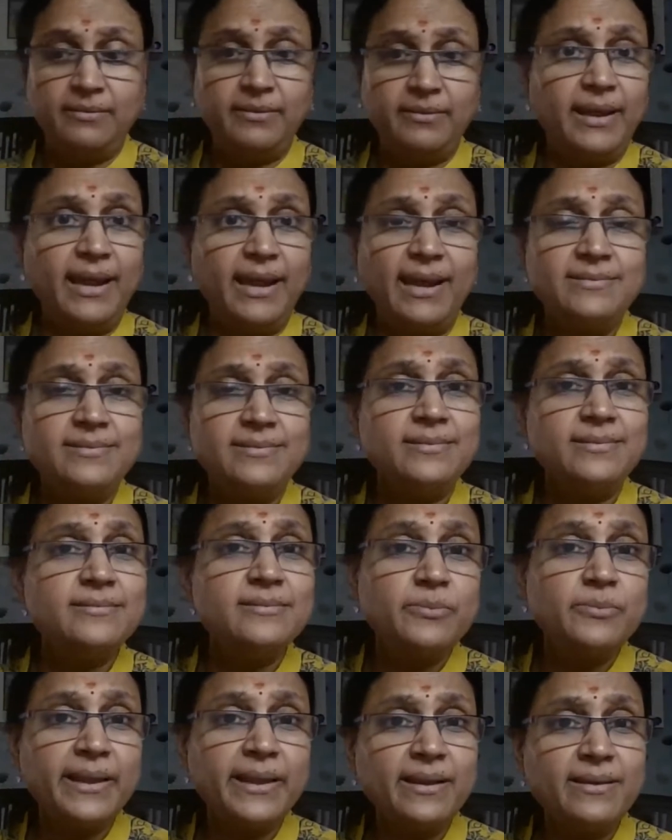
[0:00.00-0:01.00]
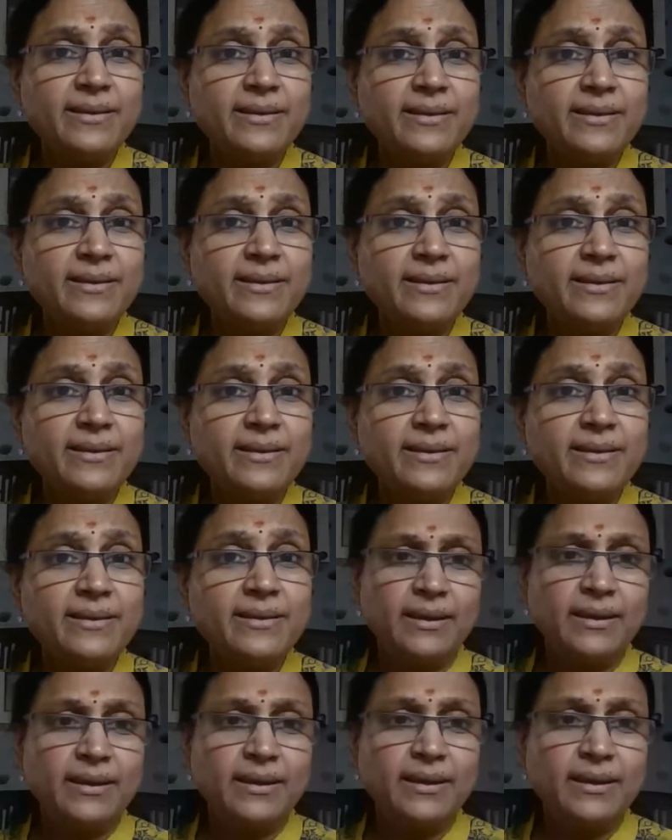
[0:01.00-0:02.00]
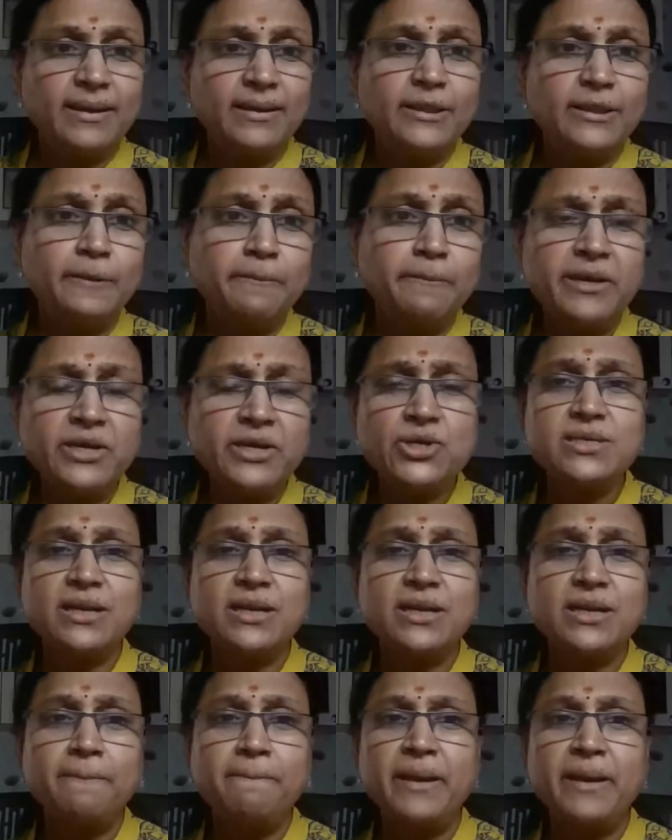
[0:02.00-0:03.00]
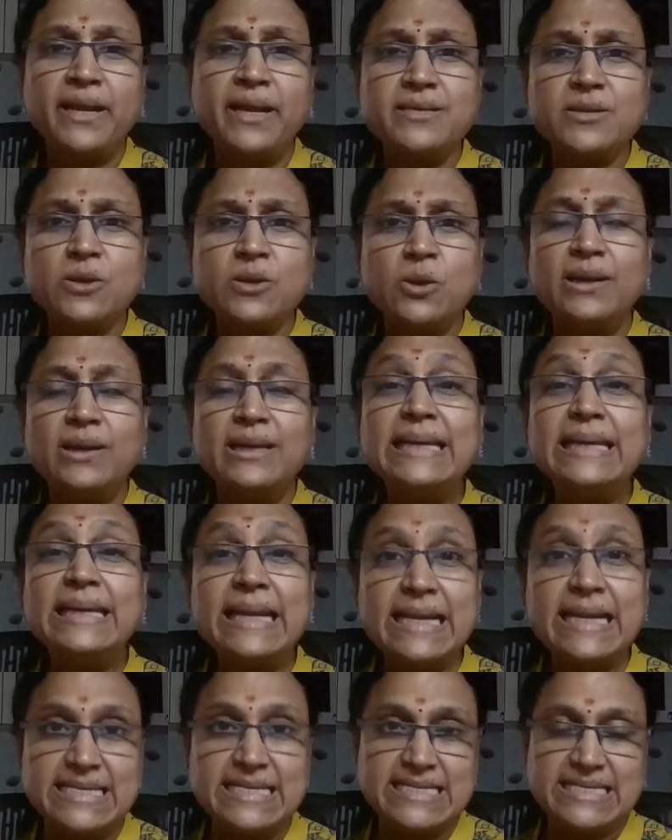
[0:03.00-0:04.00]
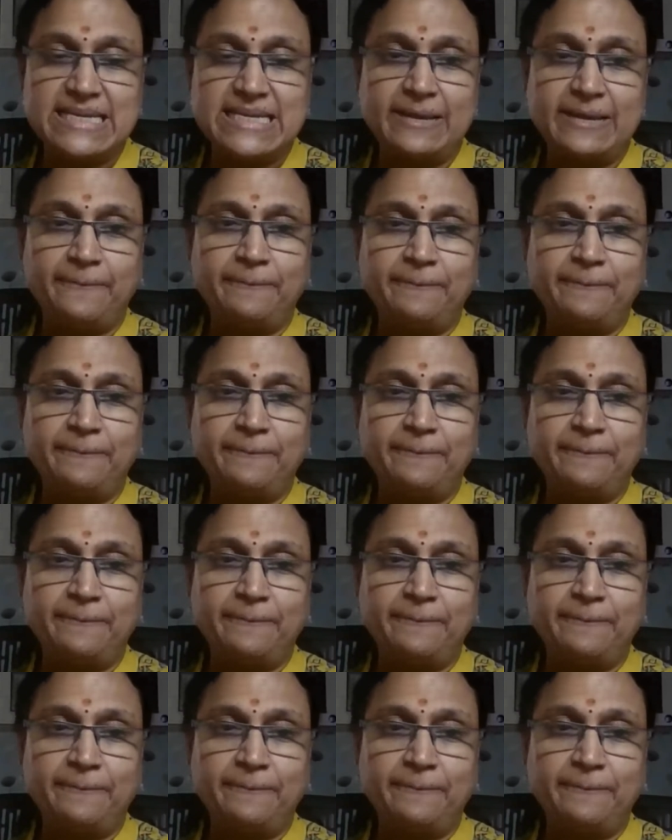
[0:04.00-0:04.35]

The answer is very simple. The bridge is in a place called Greece.